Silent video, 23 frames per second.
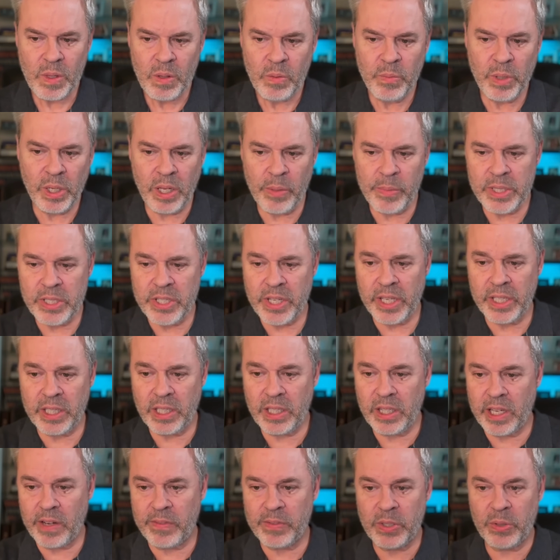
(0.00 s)
But let me take you
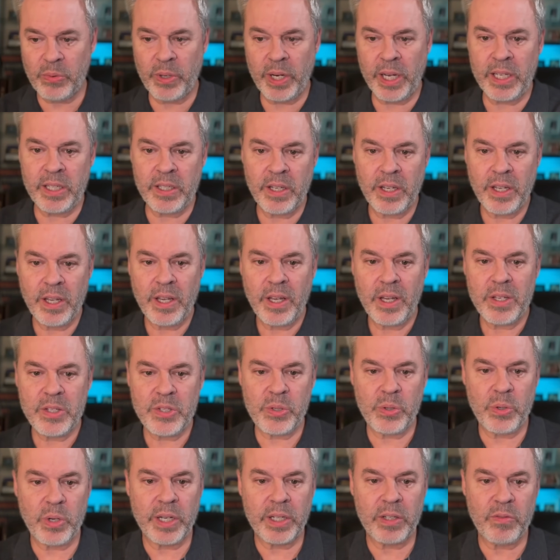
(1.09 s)
left to right
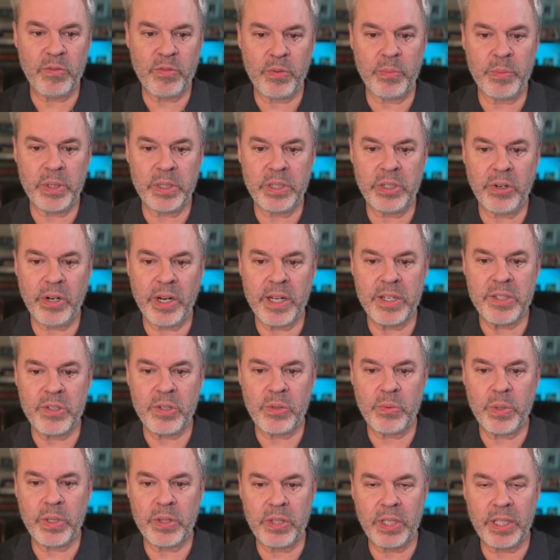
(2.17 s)
so I can familiarize you
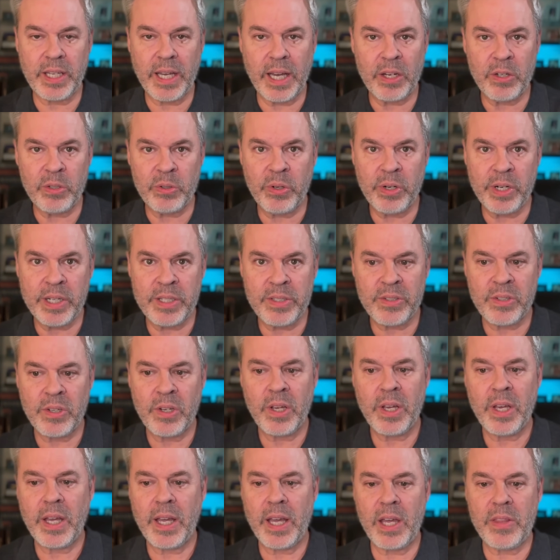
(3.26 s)
with the categories,
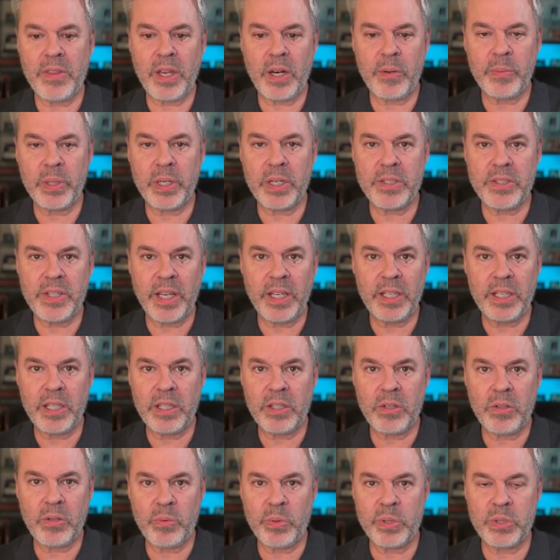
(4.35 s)
and then I'm going to take you
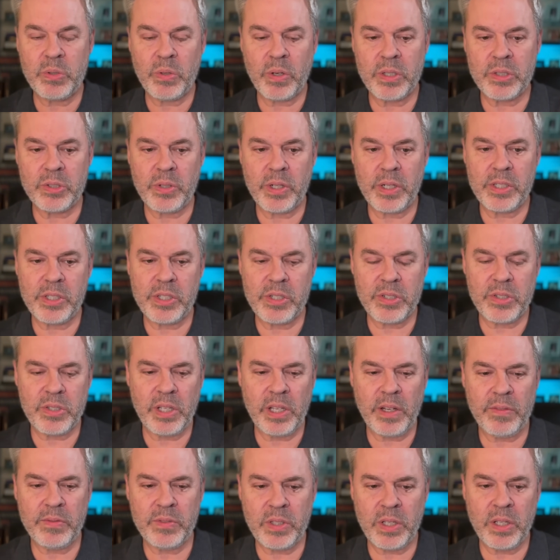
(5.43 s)
into the withdrawal strategy. So
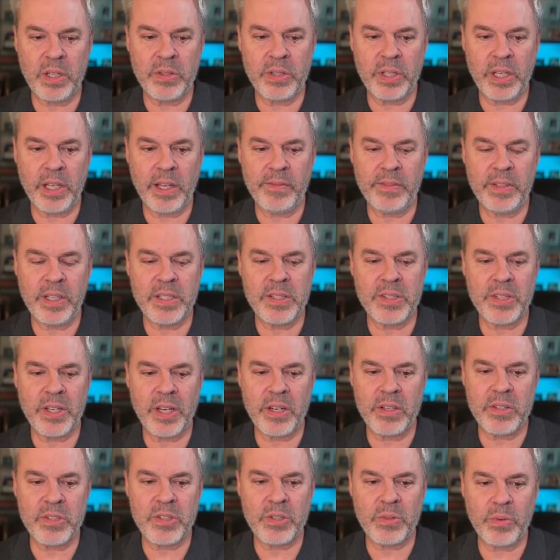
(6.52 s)
on the left hand side of
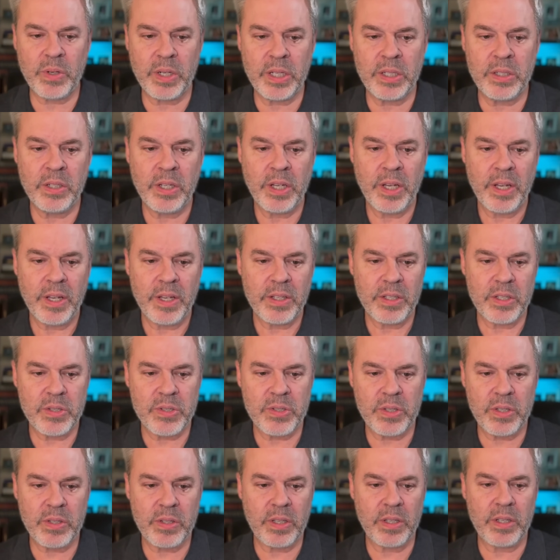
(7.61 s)
the screen you
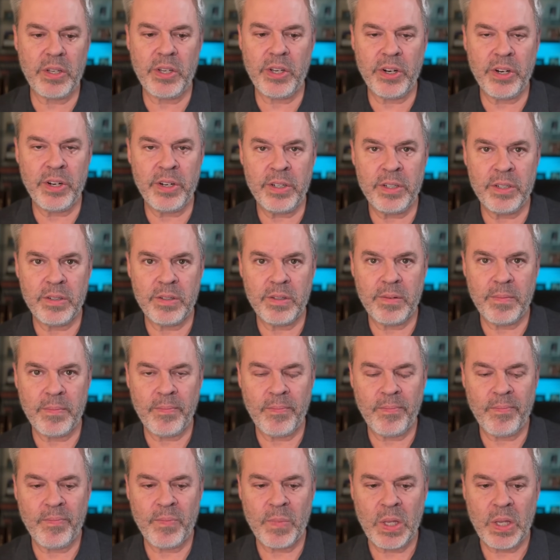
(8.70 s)
see the year,
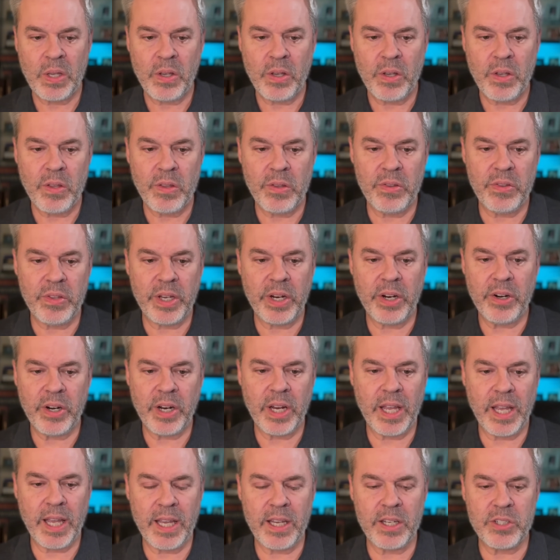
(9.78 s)
their
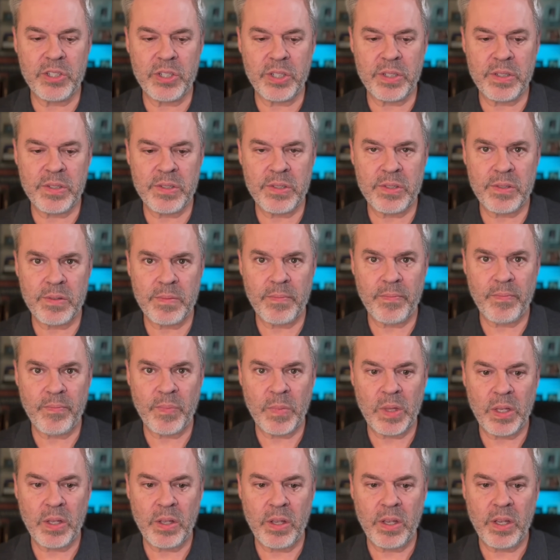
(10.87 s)
ages,
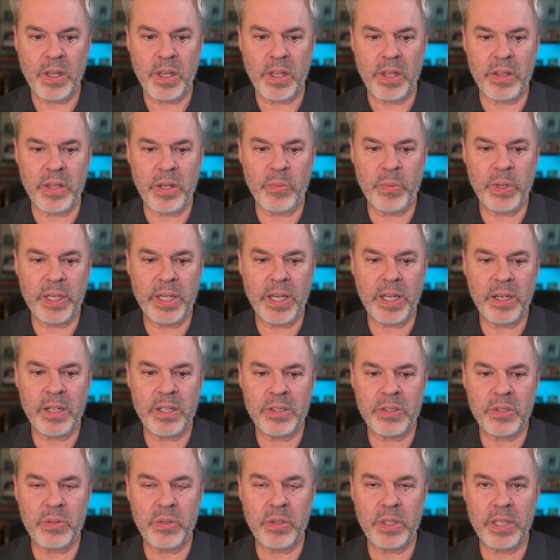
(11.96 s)
and then we get
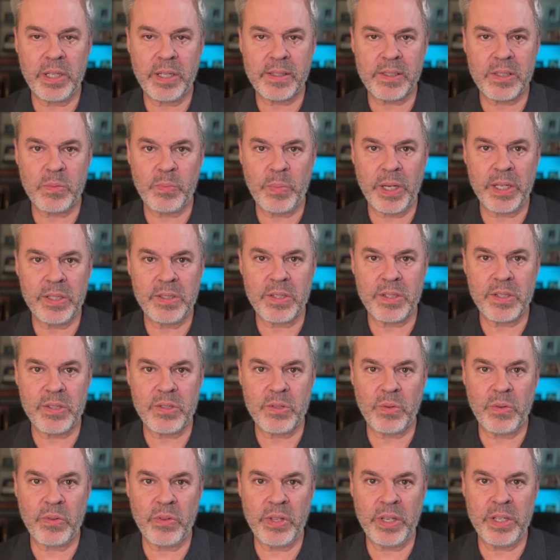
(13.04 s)
into the expenses.
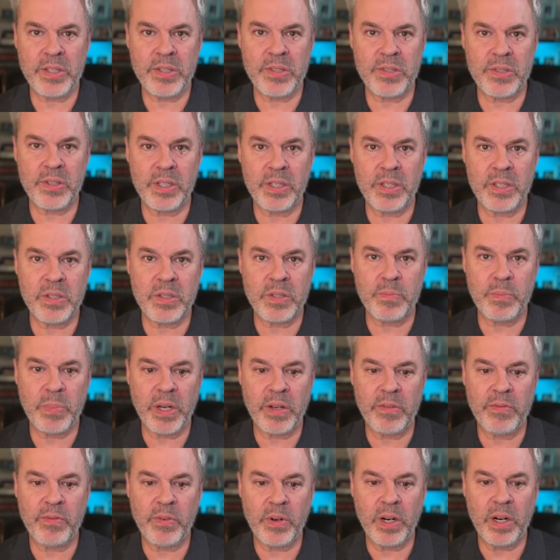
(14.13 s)
So this is by
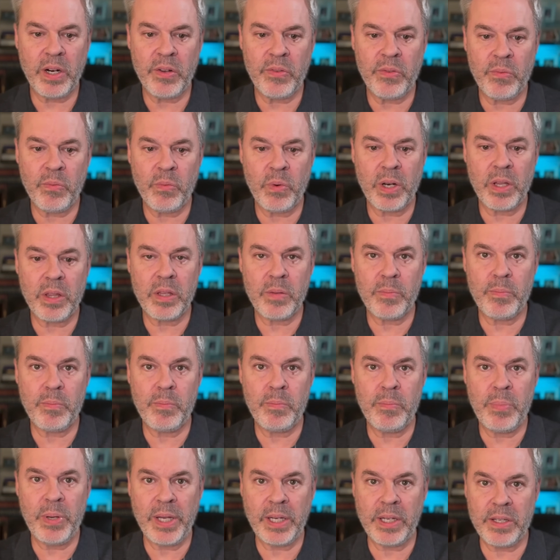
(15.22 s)
far one of the
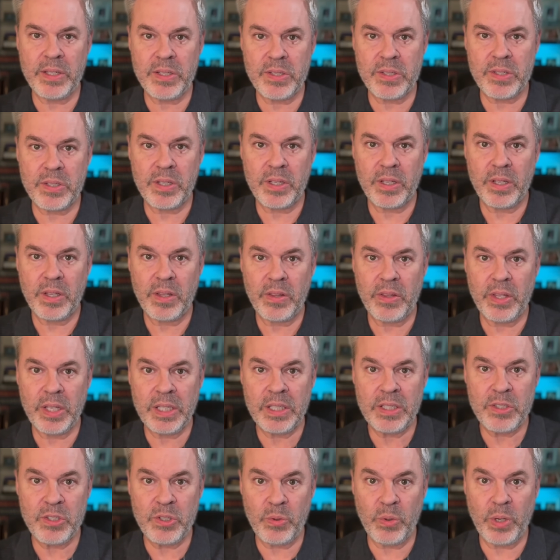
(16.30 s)
biggest
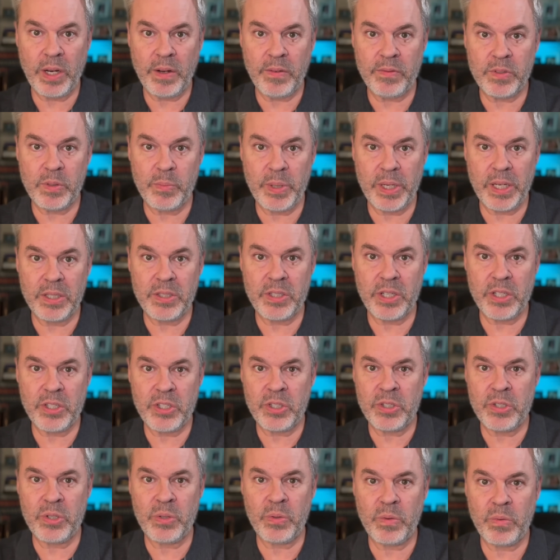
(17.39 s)
things you have to pay
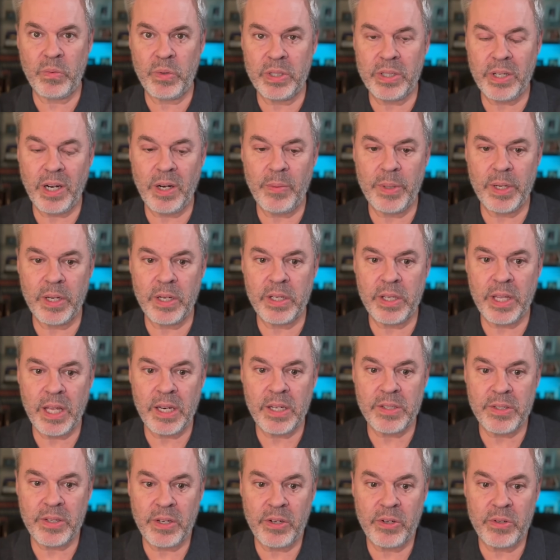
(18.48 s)
attention to in retirement, and that
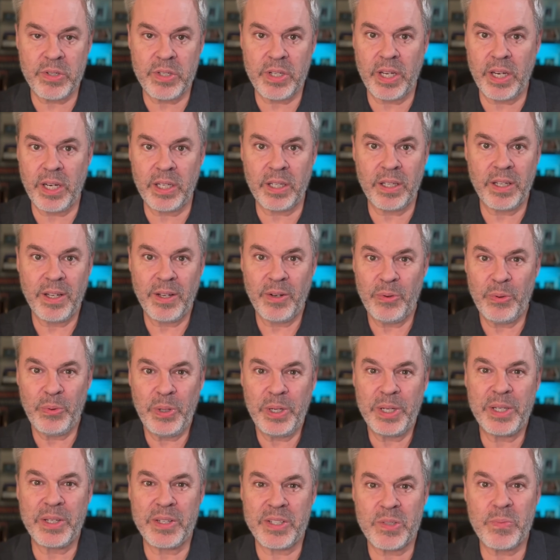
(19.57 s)
is understanding where
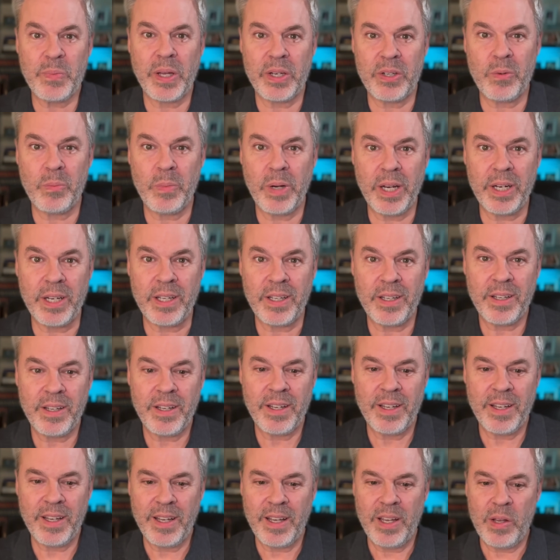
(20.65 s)
you're going to spend your money.
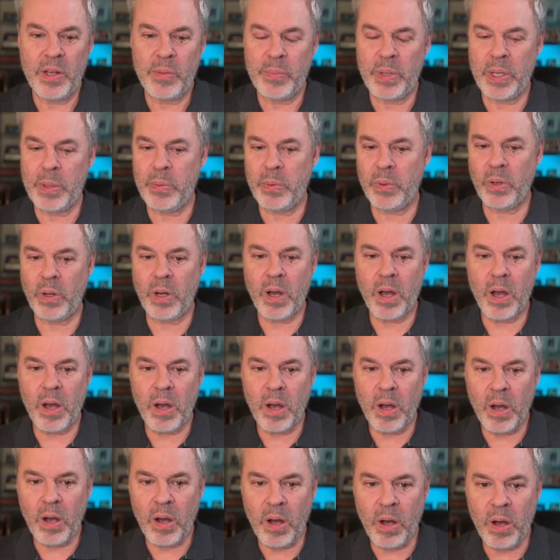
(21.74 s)
People
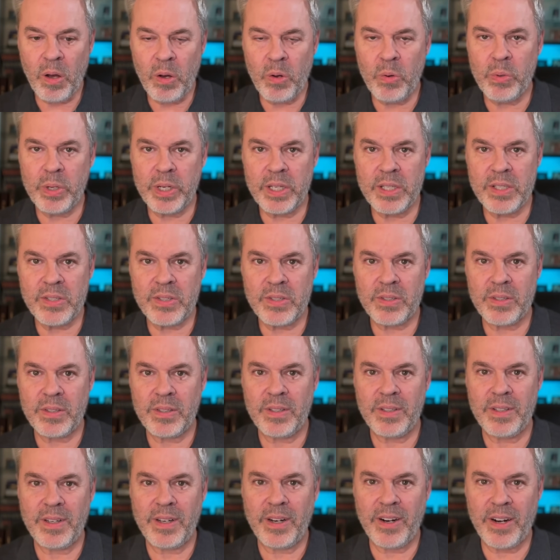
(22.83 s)
always
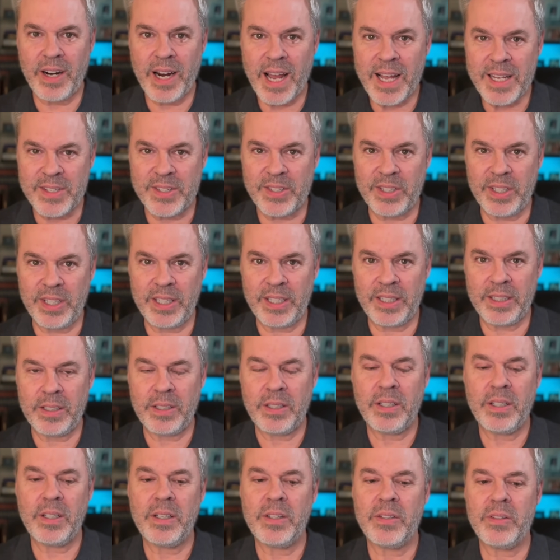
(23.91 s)
are asking
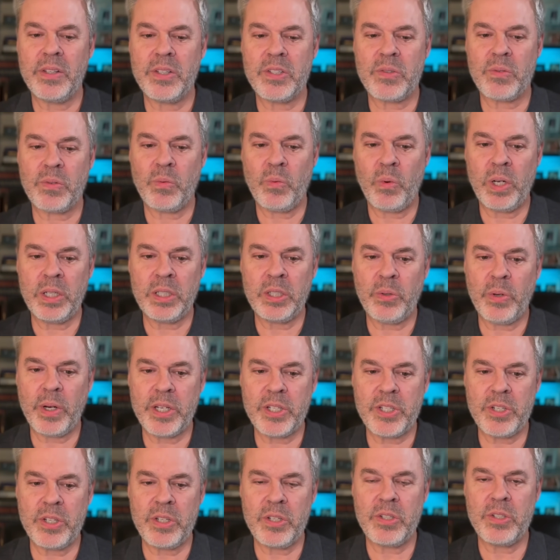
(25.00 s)
this one
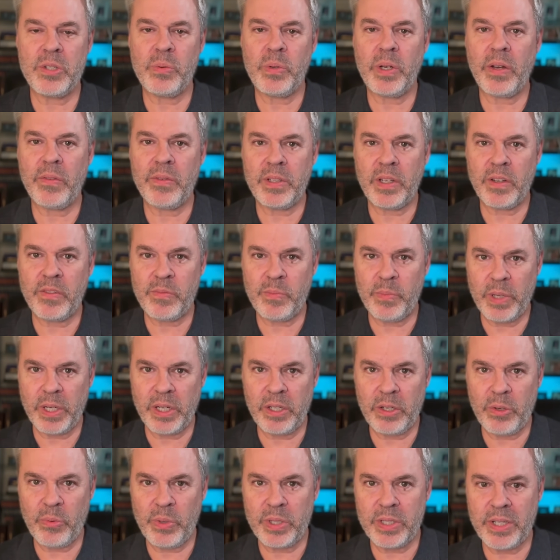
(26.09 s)
question: do we have enough money
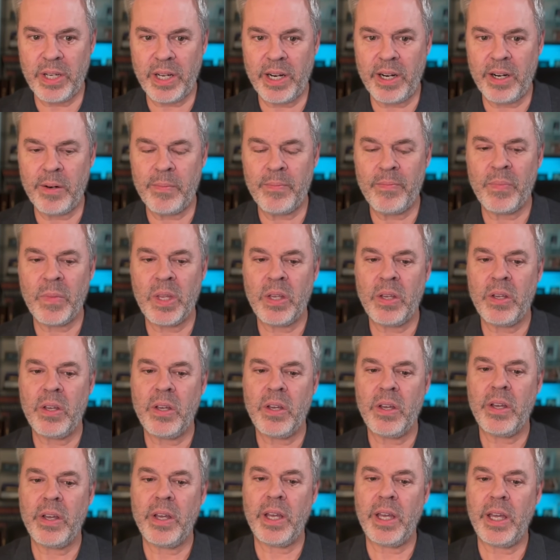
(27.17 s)
to retire?
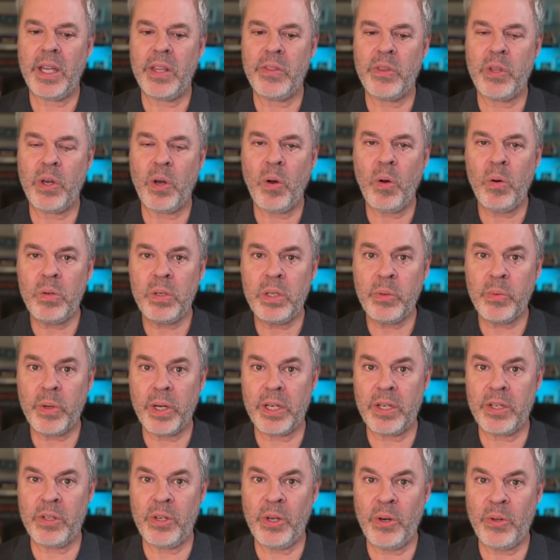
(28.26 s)
And the only way
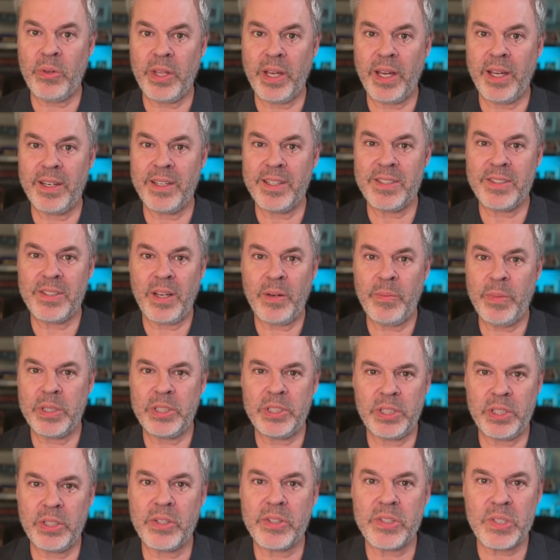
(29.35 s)
to know that is how much
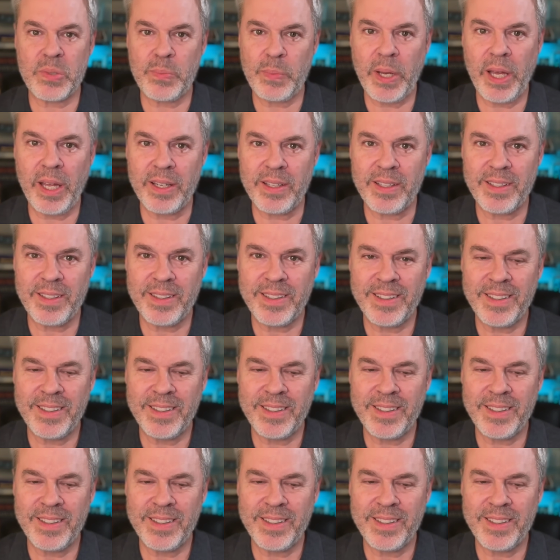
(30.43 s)
you're going to spend,